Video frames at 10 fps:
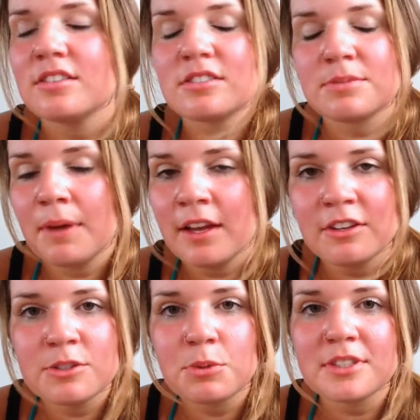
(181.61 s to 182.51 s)
The
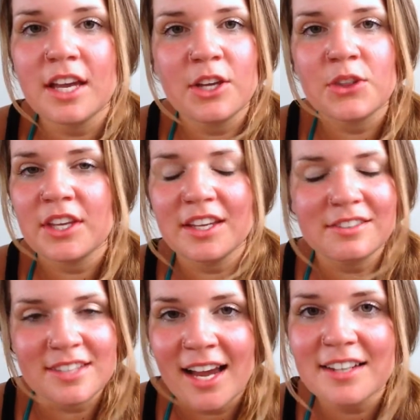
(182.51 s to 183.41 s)
Spaniards will tell you the
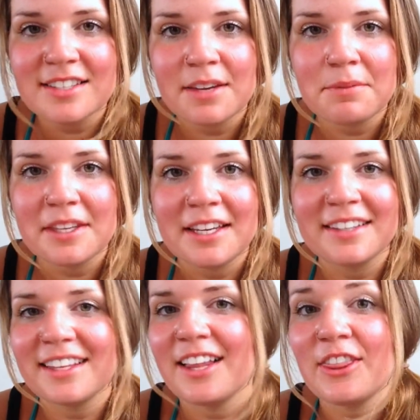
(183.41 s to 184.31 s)
exact same
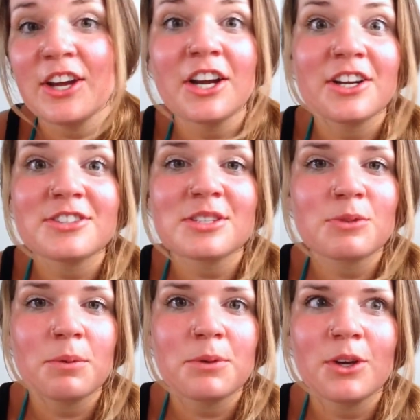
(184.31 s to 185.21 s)
thing, that theirs is
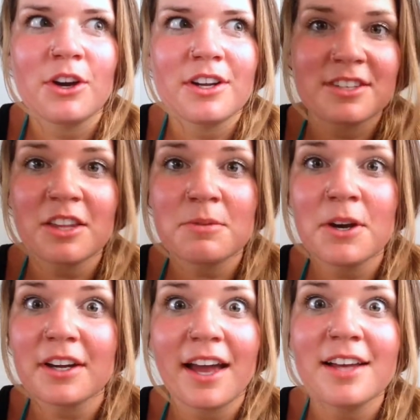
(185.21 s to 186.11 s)
more pure. South
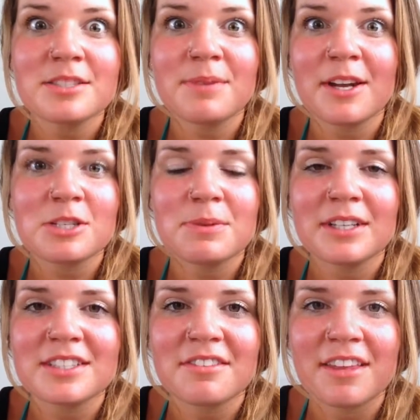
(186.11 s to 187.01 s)
America has Spanish
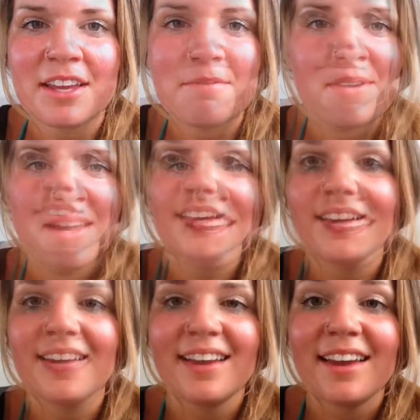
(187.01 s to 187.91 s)
because of them.
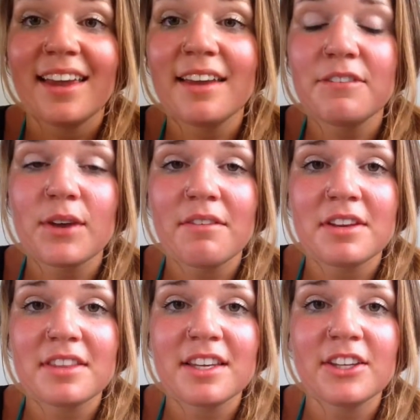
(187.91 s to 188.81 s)
If you have
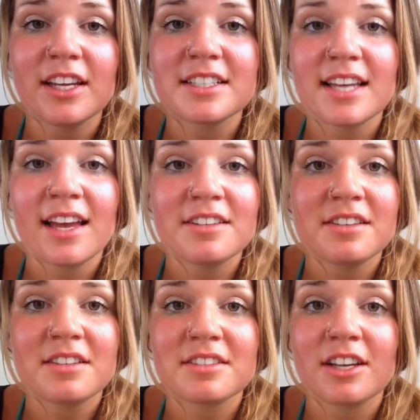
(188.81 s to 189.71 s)
anything you'd like to add to
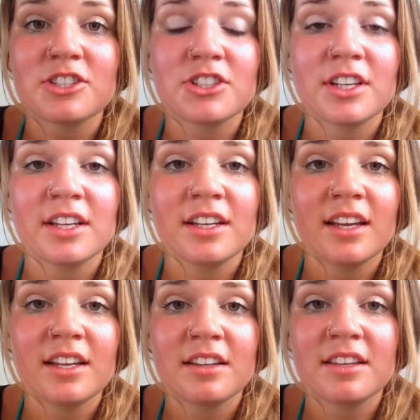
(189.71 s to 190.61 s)
the discussion,
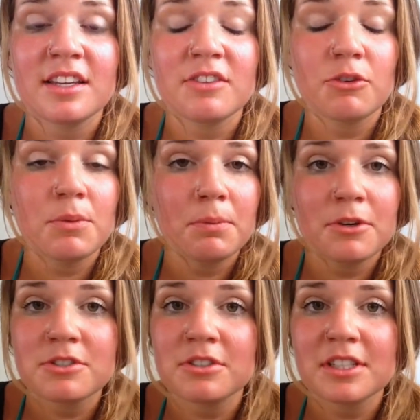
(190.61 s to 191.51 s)
anything from your
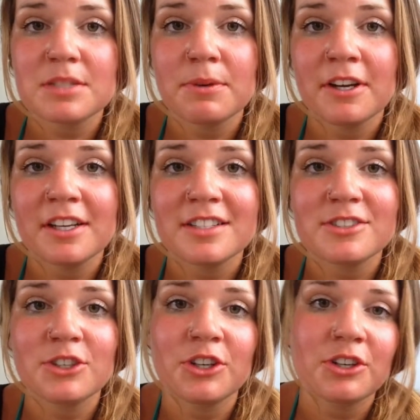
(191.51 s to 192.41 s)
personal
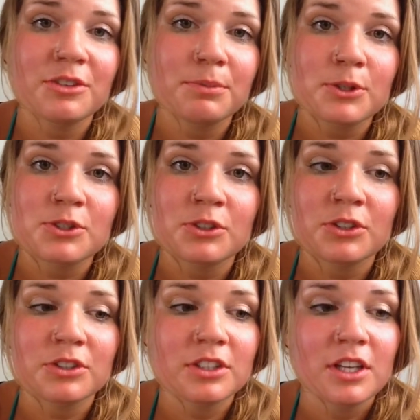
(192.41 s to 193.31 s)
experience, your
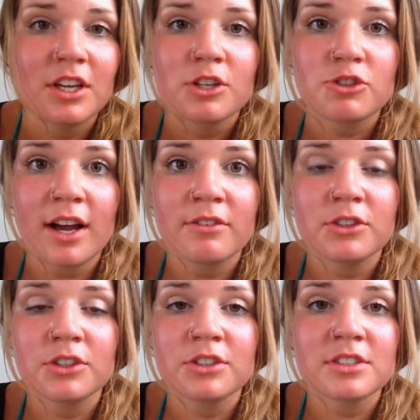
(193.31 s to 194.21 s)
personal
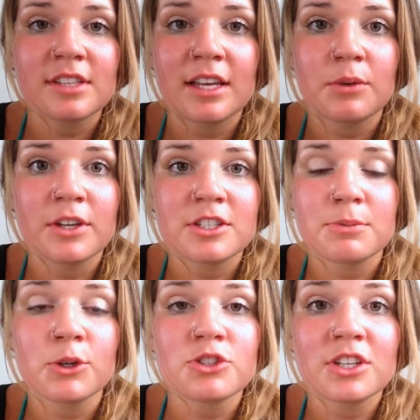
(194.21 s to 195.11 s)
travels, language,
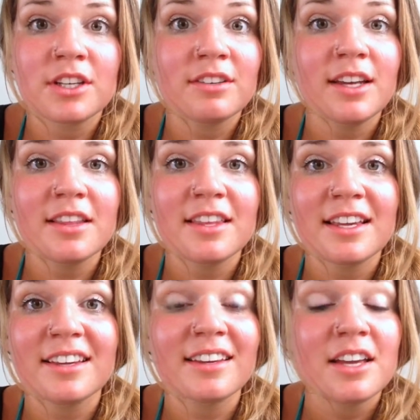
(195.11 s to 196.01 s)
immersion,
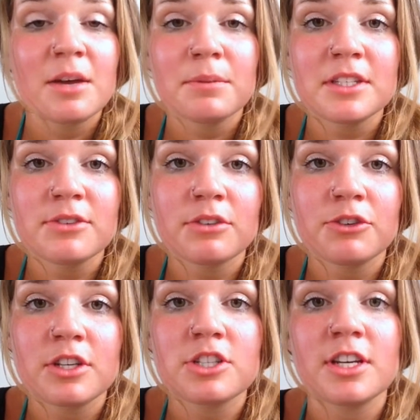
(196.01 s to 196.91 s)
anything, please feel
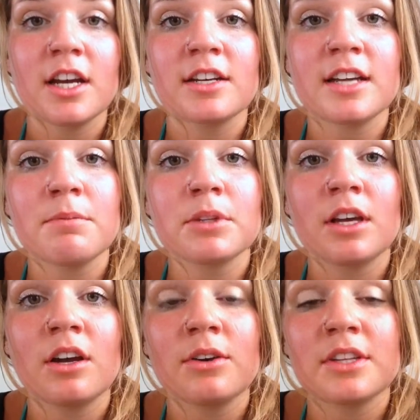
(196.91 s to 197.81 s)
free to share down
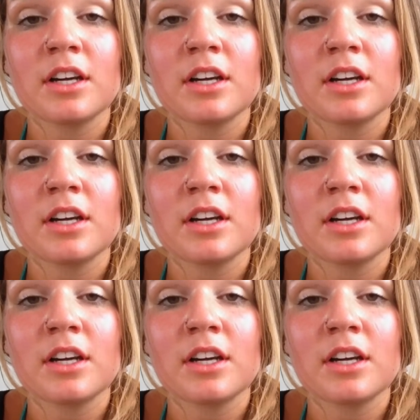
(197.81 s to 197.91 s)
below in the